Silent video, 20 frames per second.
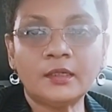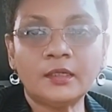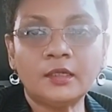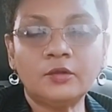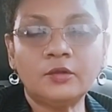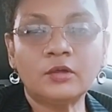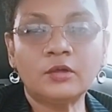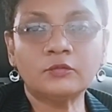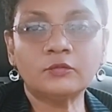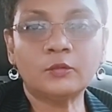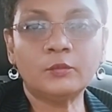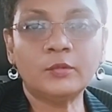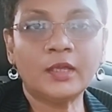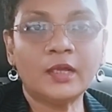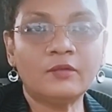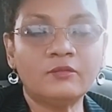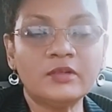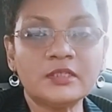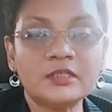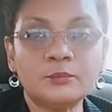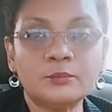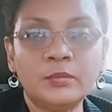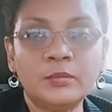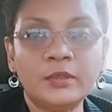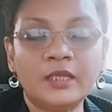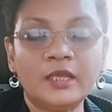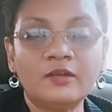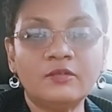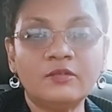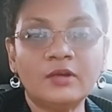They don't have to be, have this
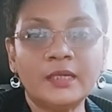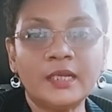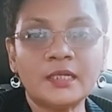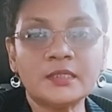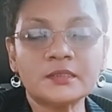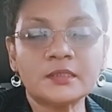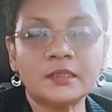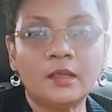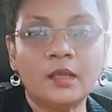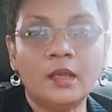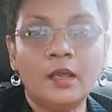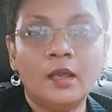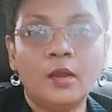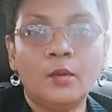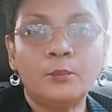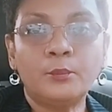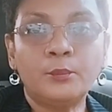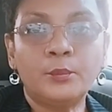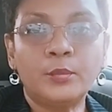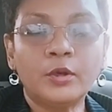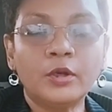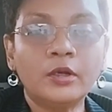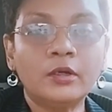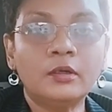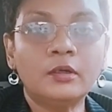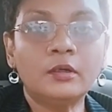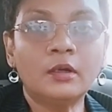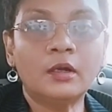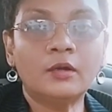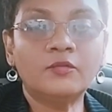big everlasting
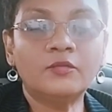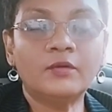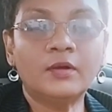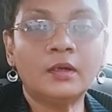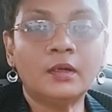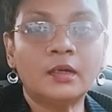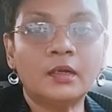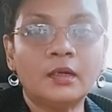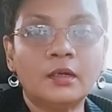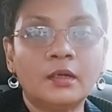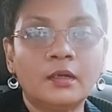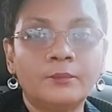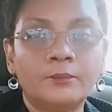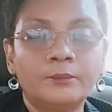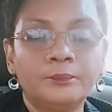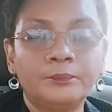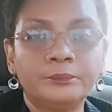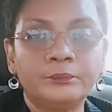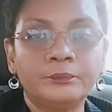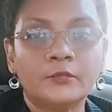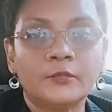burden of a um